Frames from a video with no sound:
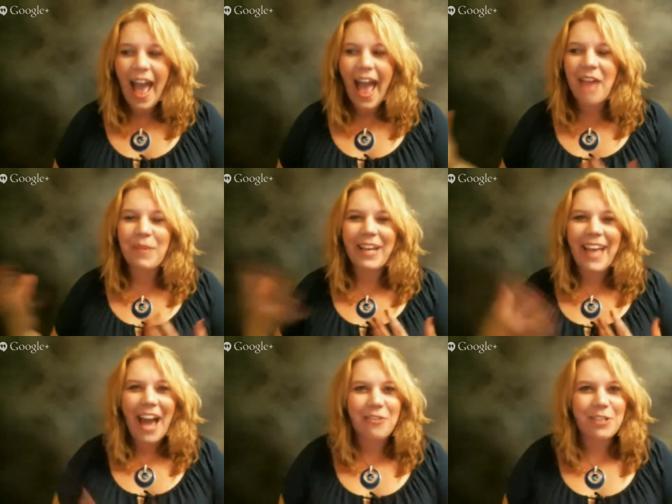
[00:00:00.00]
And when
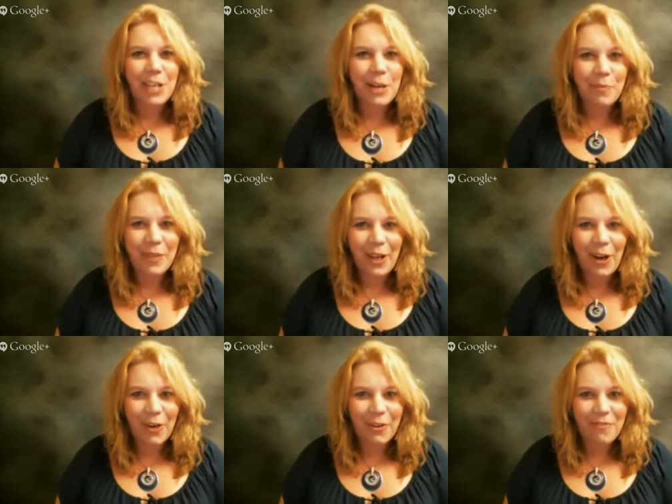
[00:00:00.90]
Kathrine shared
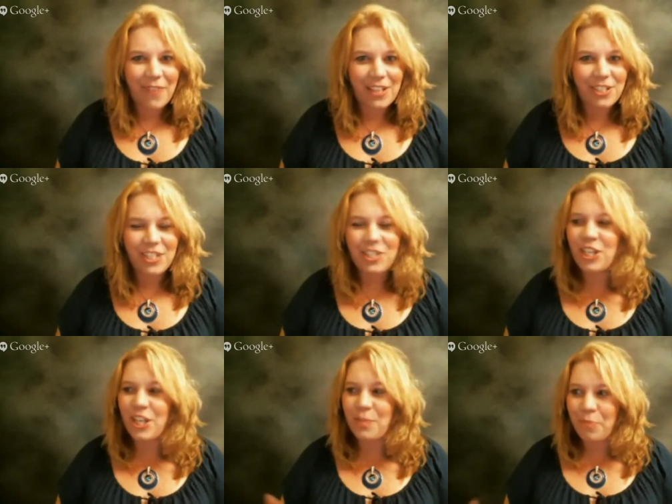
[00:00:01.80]
her confession,
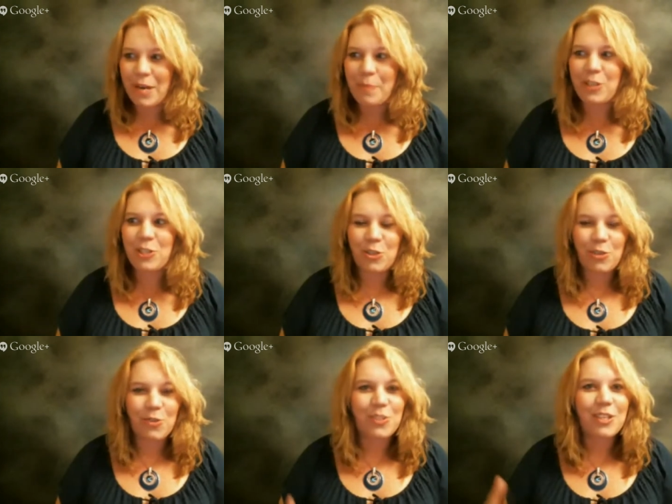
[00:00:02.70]
she pretty much
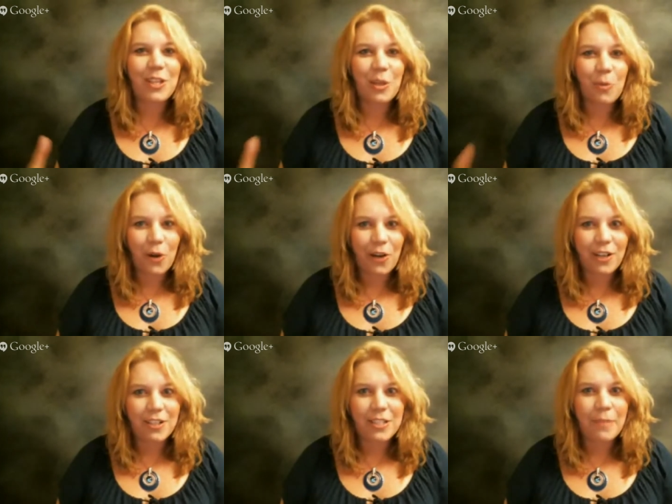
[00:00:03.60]
used the
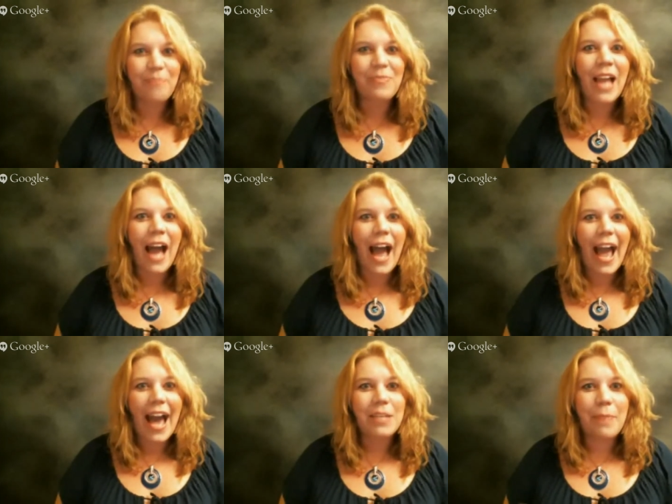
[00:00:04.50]
words, I
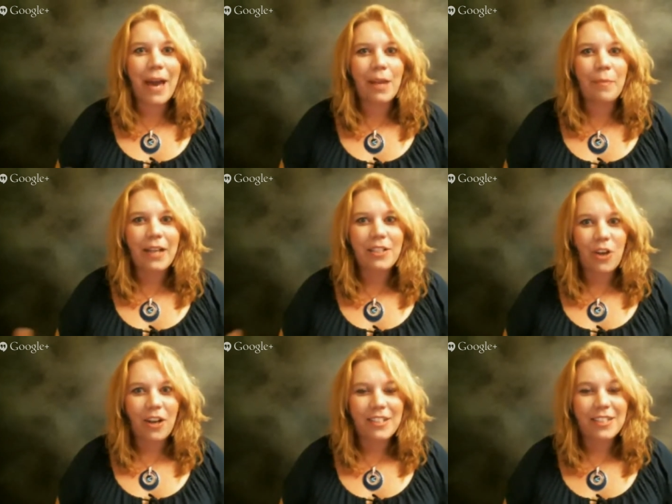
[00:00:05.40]
had to battle my
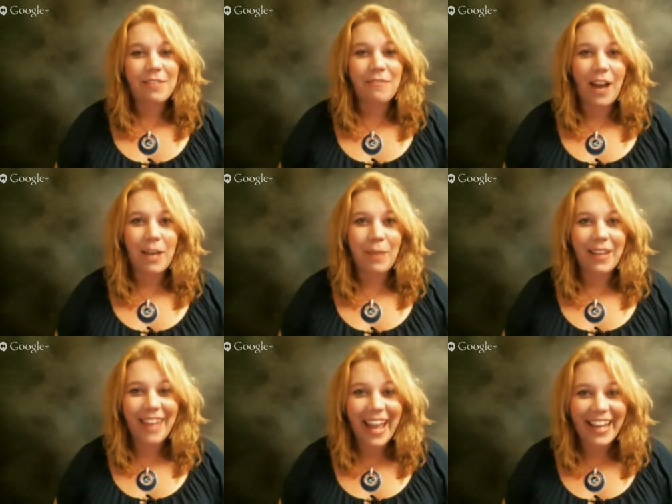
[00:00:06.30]
darkness to find my
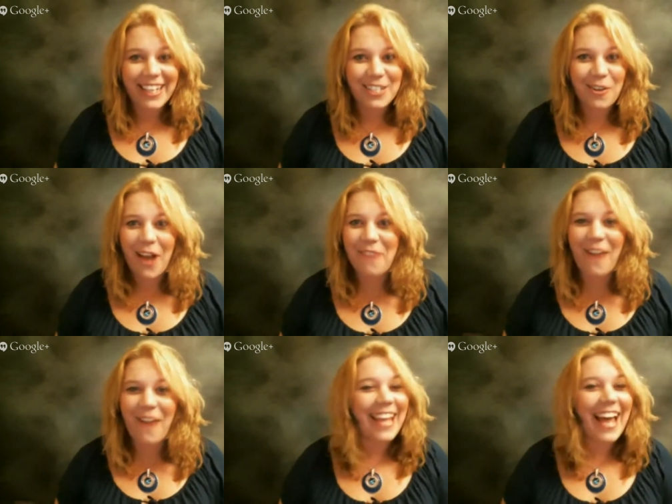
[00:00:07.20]
light. So I
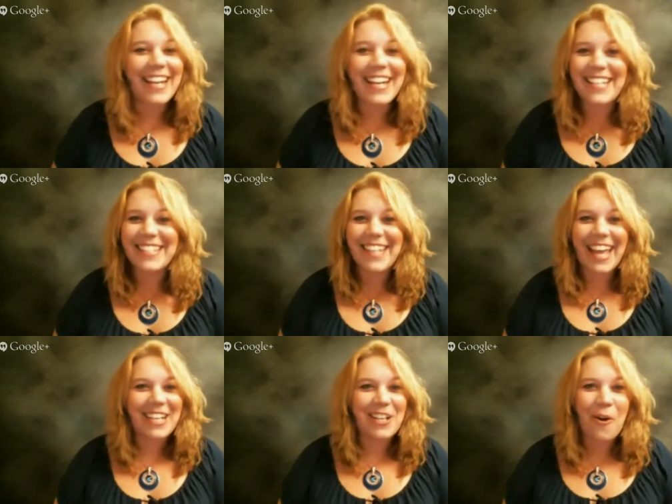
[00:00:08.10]
find that it's
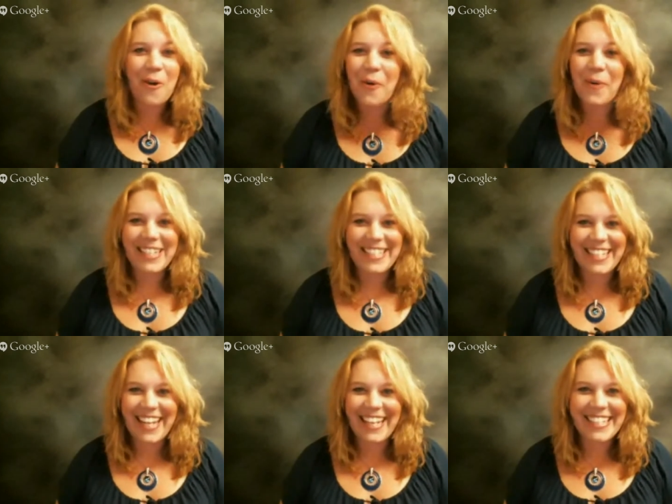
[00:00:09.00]
like no
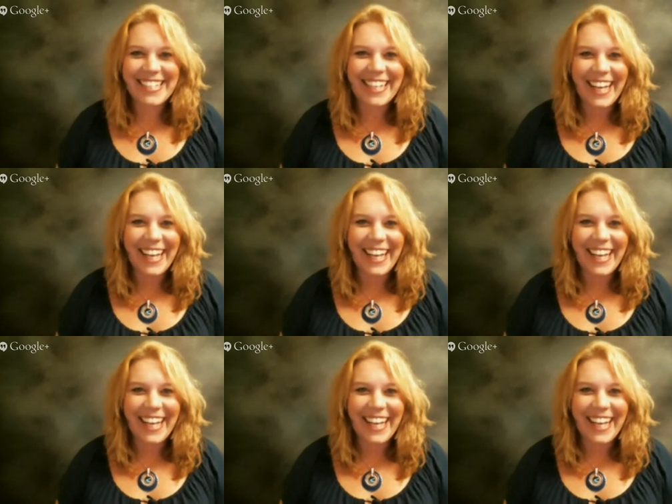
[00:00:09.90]
coincidence